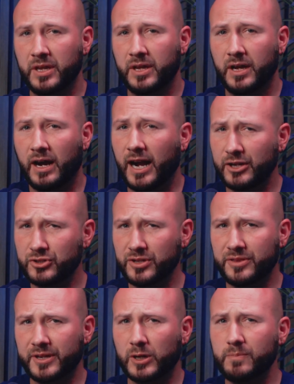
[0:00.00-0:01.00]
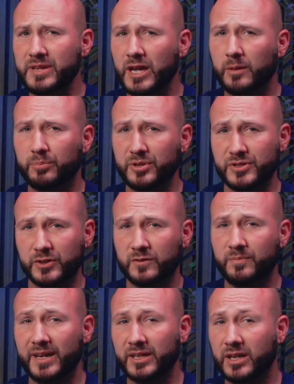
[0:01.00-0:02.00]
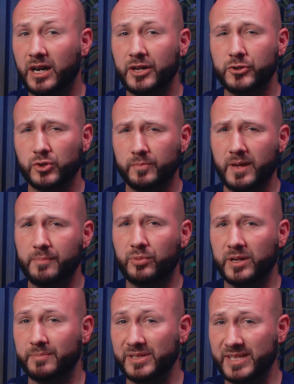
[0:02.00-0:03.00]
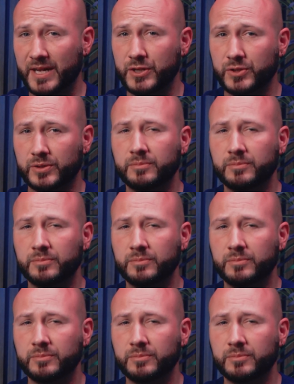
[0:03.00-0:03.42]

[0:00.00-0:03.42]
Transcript: Hydrogen therapy helped preserve mitochondrial membrane potential,